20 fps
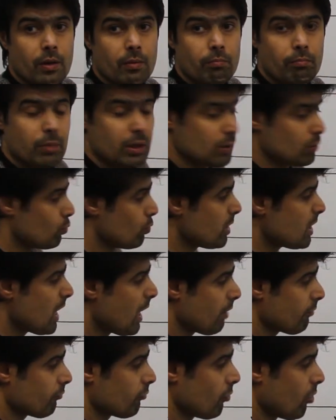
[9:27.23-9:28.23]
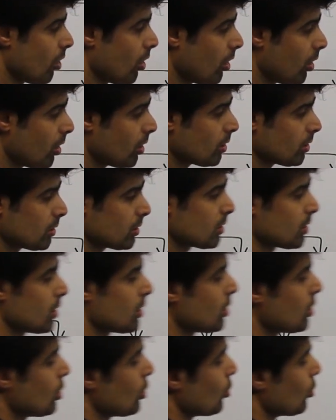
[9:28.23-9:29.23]
but we have got
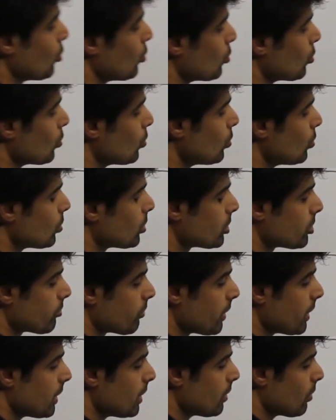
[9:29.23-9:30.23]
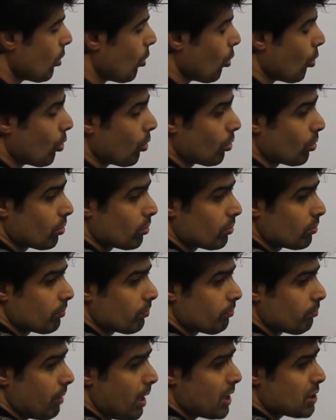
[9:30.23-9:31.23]
2, 3 or
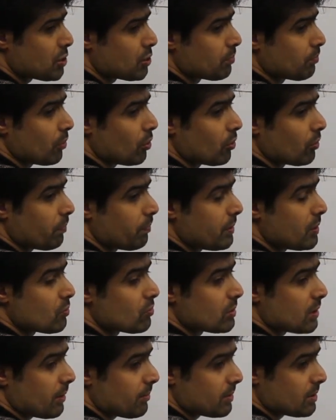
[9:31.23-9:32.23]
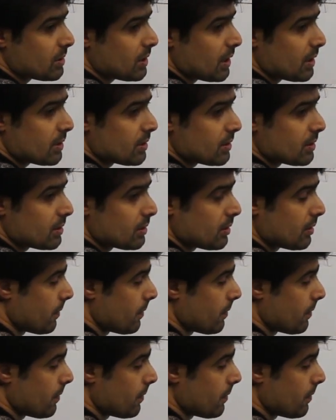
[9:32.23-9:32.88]
much more pure substance.